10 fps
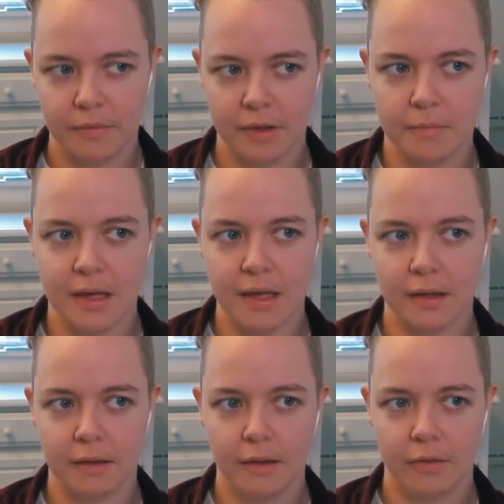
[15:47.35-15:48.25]
to
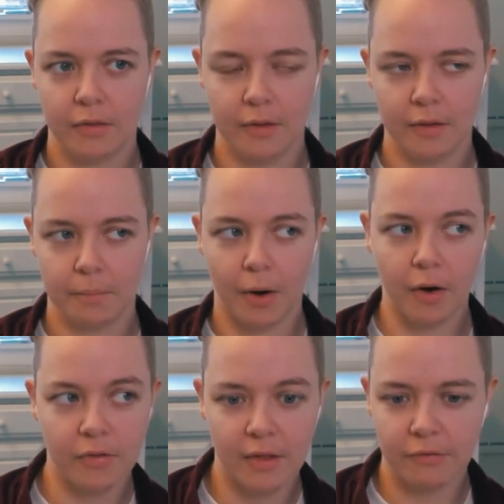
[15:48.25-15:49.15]
me the
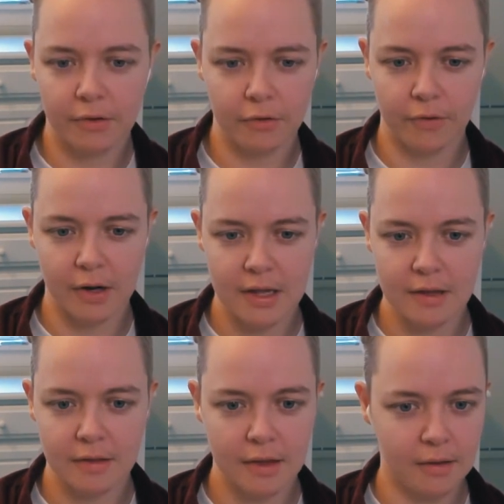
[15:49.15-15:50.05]
part that feels very
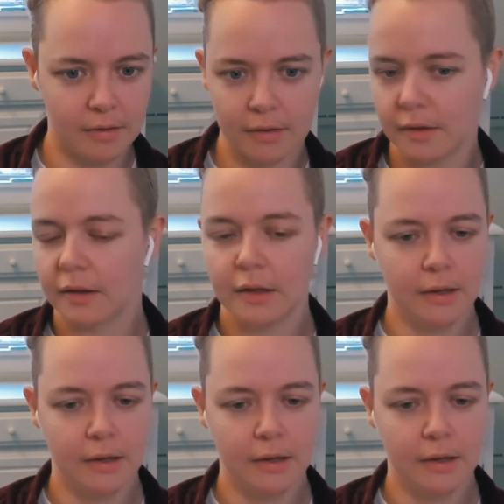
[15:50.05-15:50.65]
easy is the